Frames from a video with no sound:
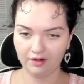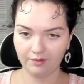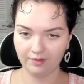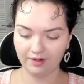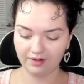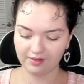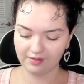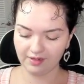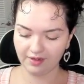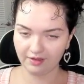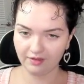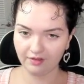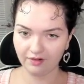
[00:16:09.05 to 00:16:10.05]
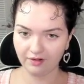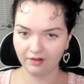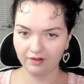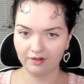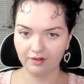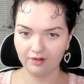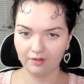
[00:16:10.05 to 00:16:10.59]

we got a Scyther,